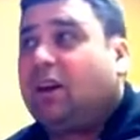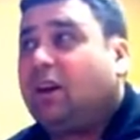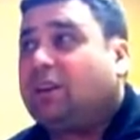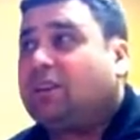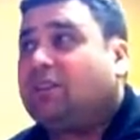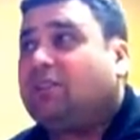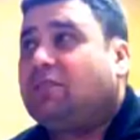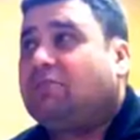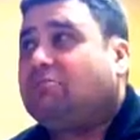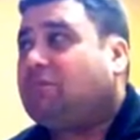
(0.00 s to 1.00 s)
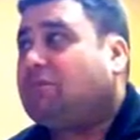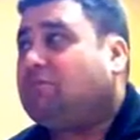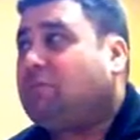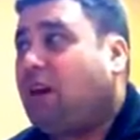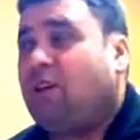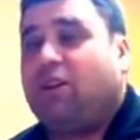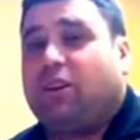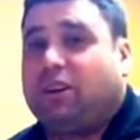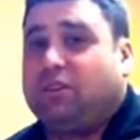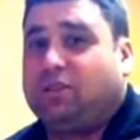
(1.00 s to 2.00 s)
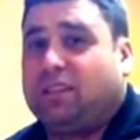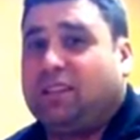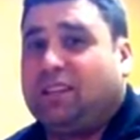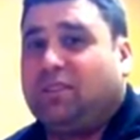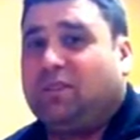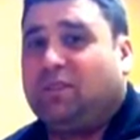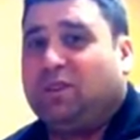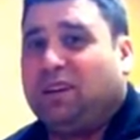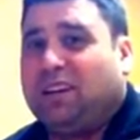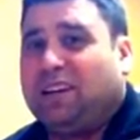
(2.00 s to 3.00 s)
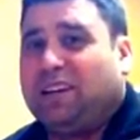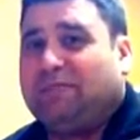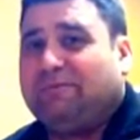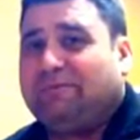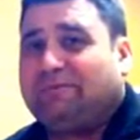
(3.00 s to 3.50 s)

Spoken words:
I don't like using it at all. I'd